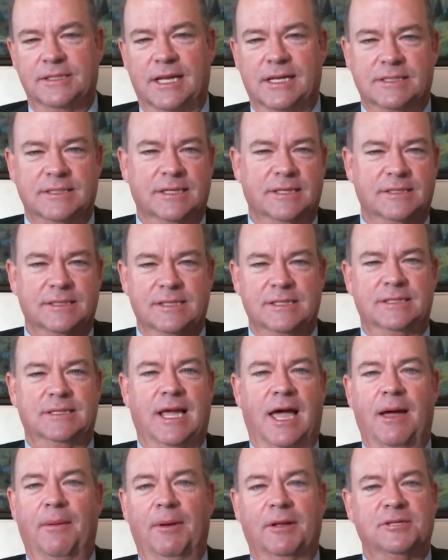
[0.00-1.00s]
Excellency's
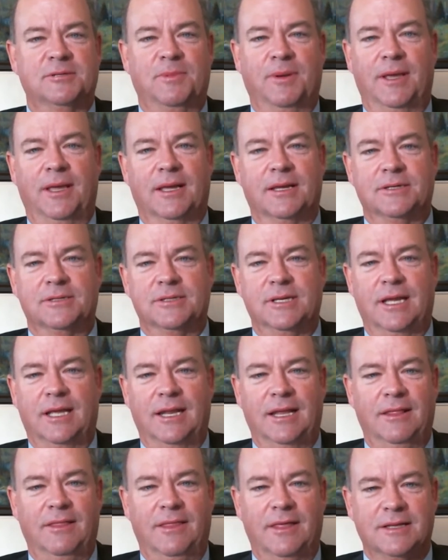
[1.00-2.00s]
comments, because
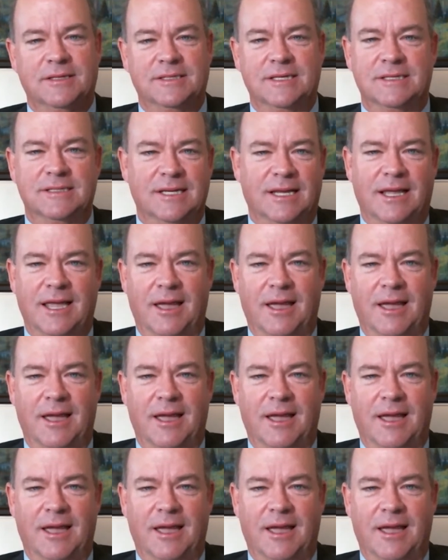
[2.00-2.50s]
this is